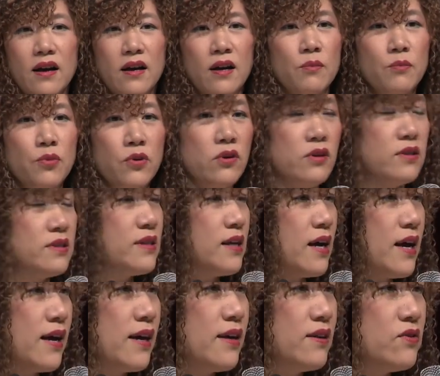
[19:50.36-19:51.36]
computer
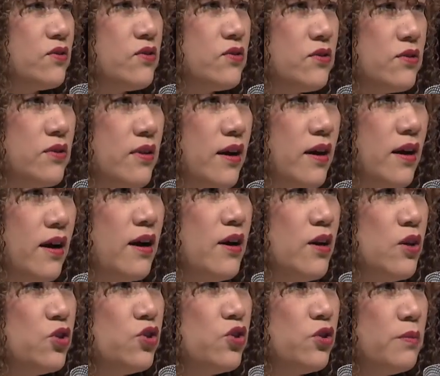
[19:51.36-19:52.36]
science uh,
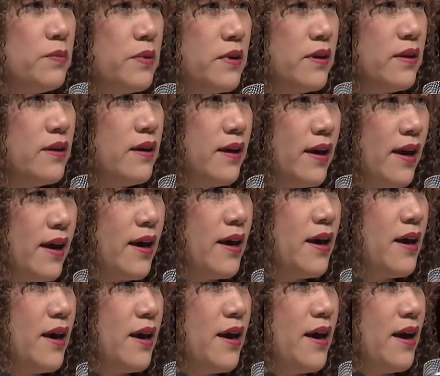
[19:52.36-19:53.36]
should be a
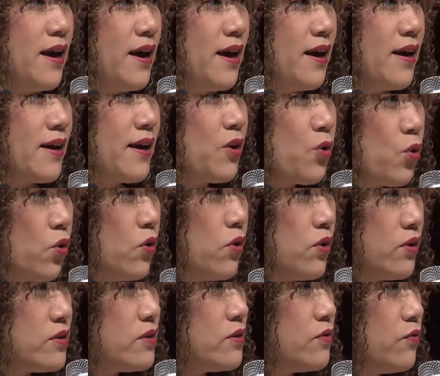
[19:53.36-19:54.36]
a
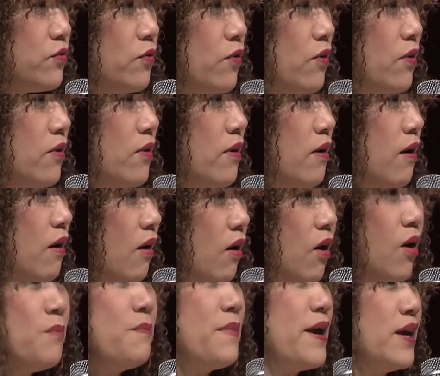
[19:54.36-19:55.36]
course for
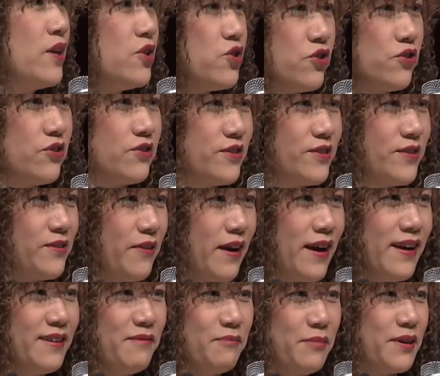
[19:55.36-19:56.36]
all majors,
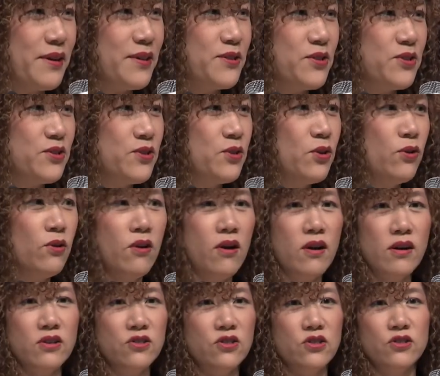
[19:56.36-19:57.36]
right? Because it's no
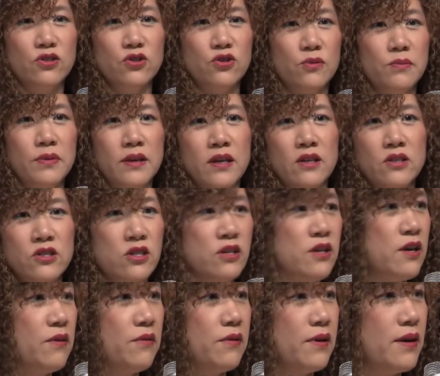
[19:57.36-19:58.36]
longer just should be
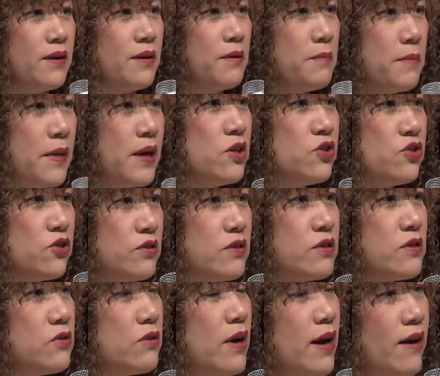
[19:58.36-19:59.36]
engineering majors.
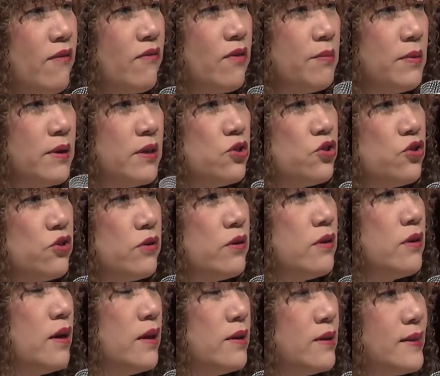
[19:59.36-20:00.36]
So everybody should
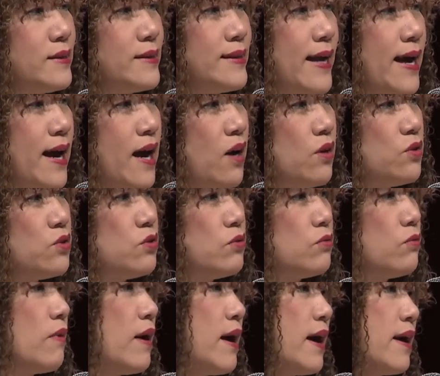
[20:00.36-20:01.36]
understand how to
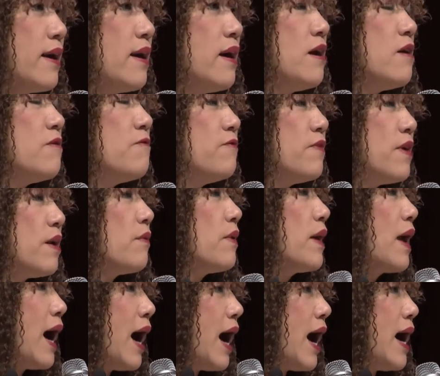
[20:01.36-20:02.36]
write
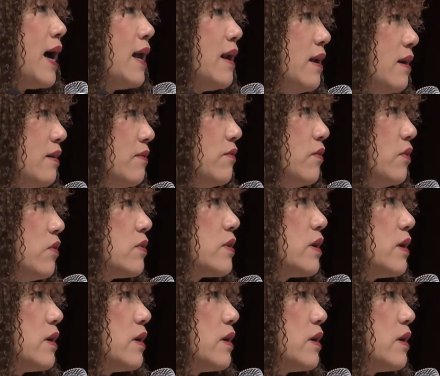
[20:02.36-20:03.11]
very high-level